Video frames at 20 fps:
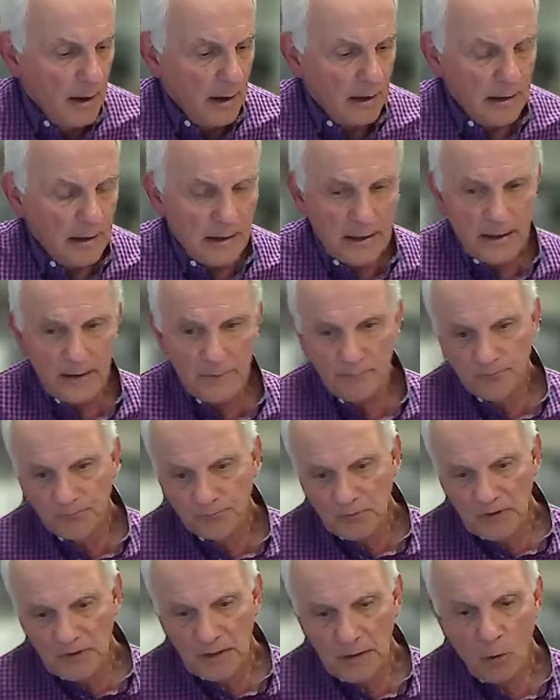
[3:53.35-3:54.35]
Um,
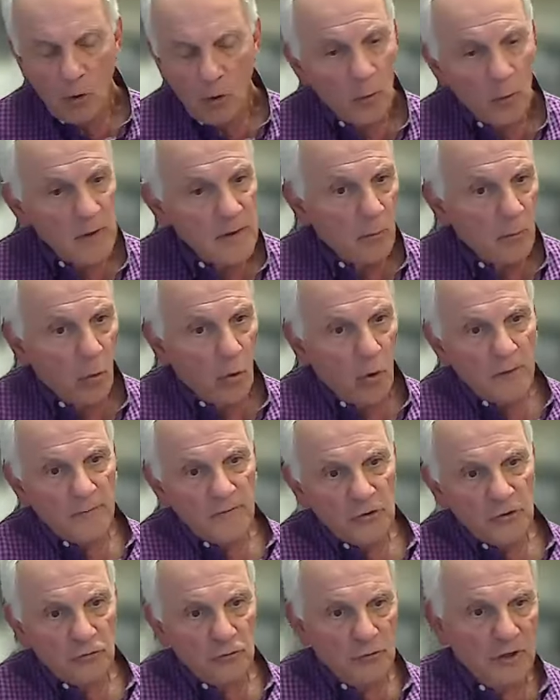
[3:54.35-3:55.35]
are we more
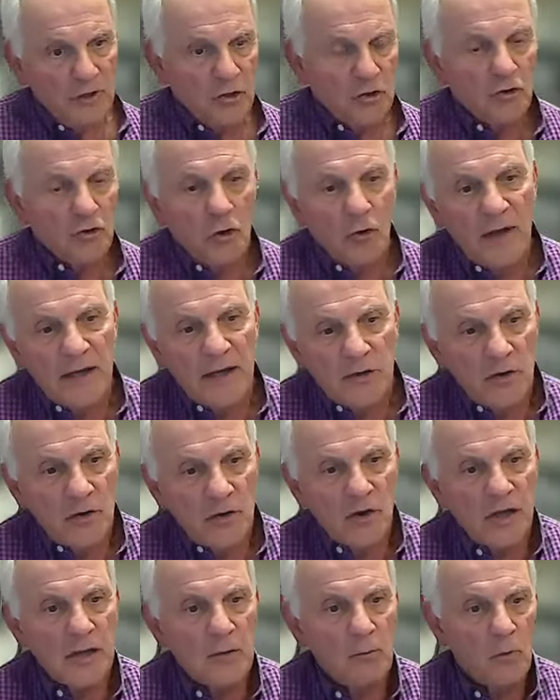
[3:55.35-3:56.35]
of a traditional
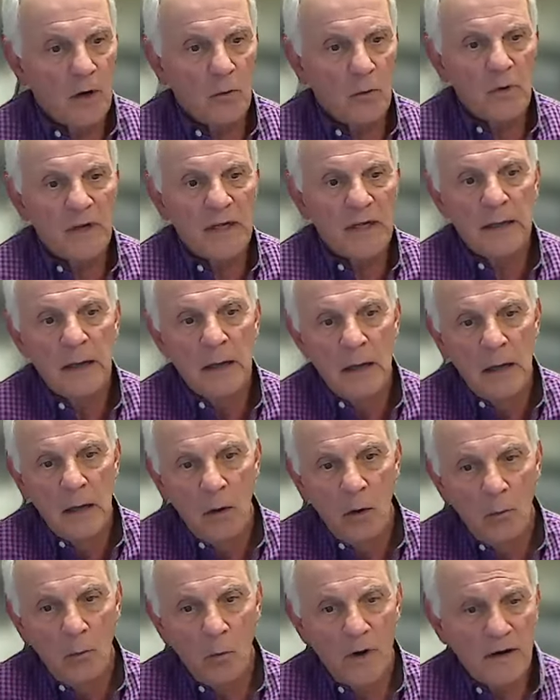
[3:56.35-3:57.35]
agency where we
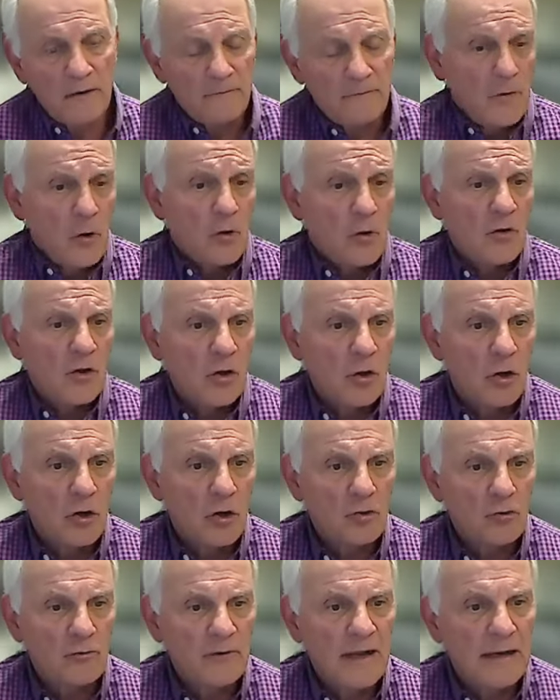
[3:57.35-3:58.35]
want to focus
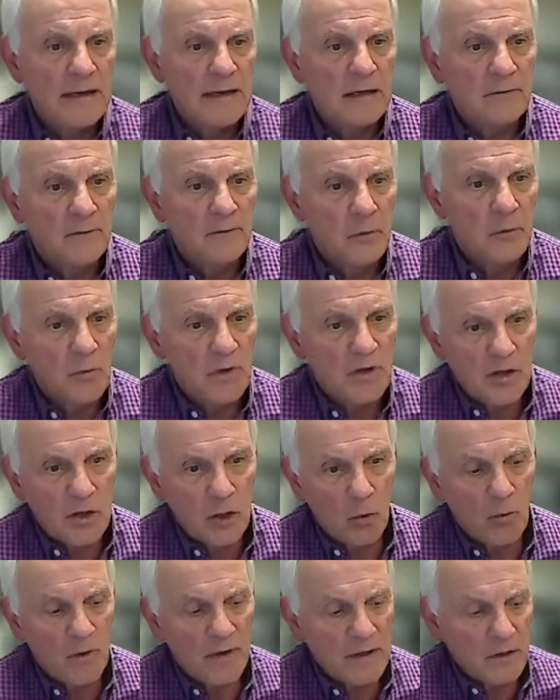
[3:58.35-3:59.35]
on creative and we
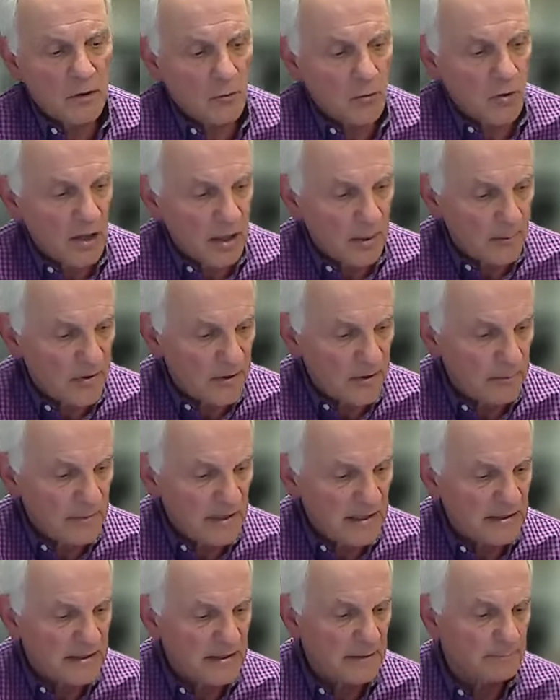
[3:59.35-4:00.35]
still want to do some of the
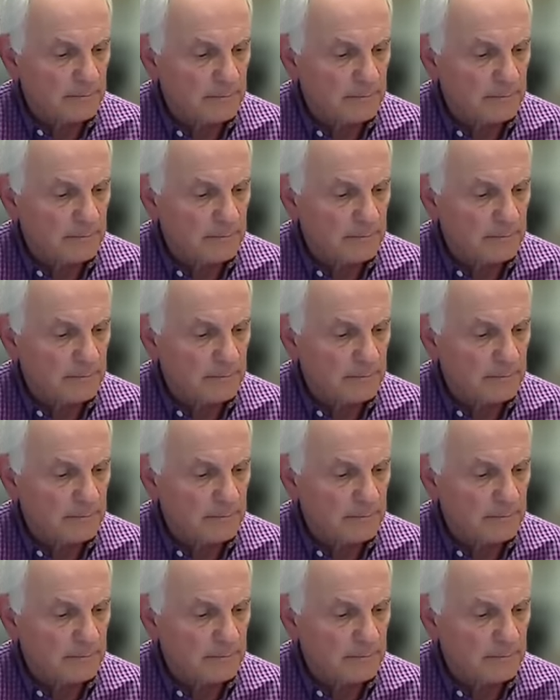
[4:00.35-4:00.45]
media